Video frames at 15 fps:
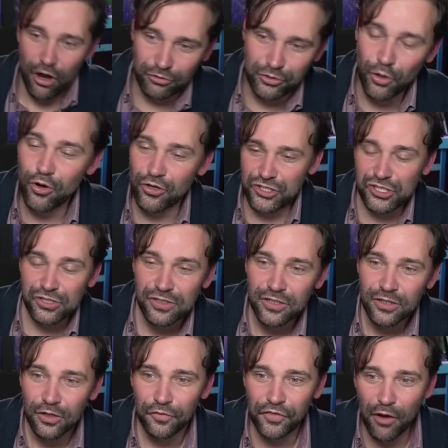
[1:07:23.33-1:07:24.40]
Of course,
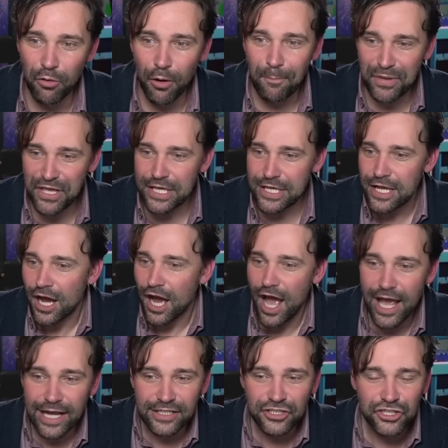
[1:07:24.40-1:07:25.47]
there will be
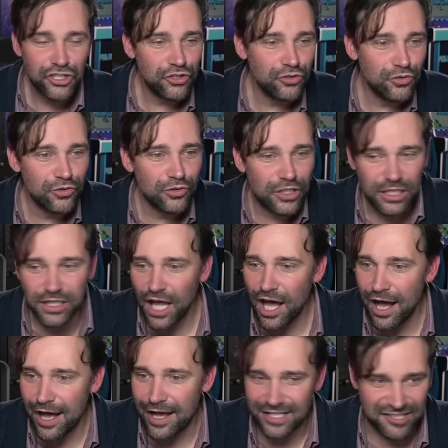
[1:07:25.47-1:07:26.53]
a new
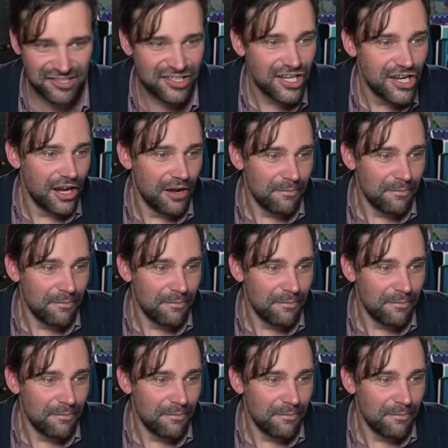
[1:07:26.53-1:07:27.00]
class.